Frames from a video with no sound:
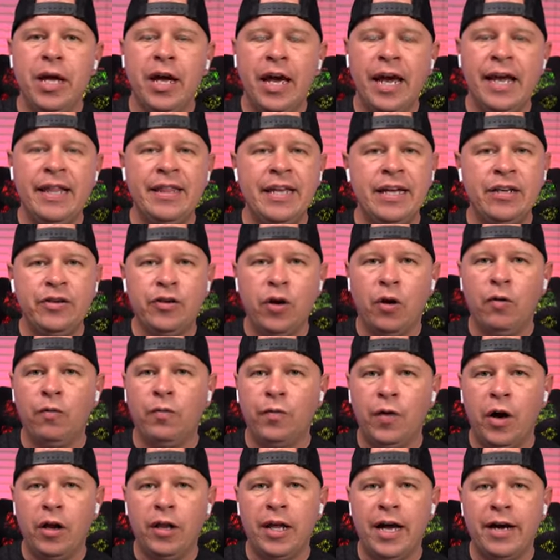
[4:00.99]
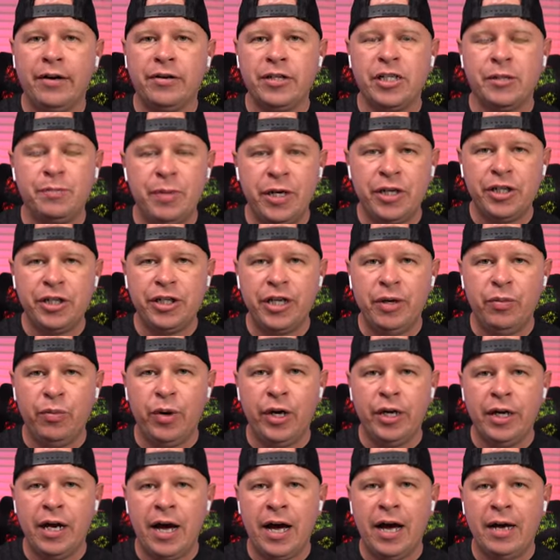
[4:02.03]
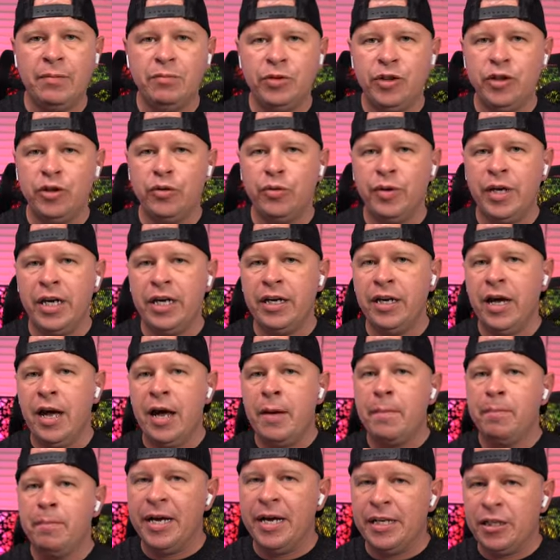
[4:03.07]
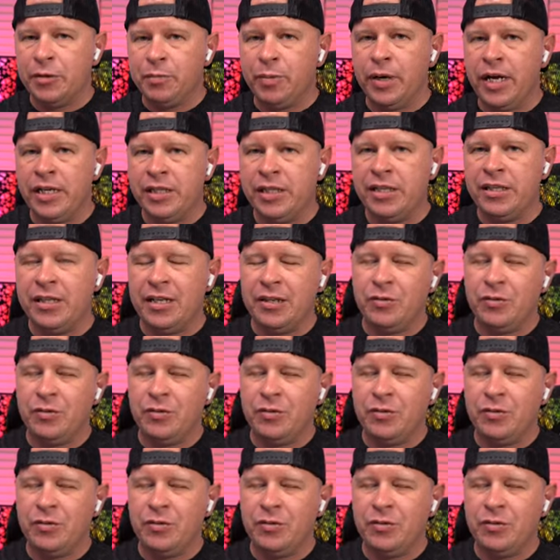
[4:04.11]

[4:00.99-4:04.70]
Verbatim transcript: and they don't fall out, especially when I'm doing bench presses.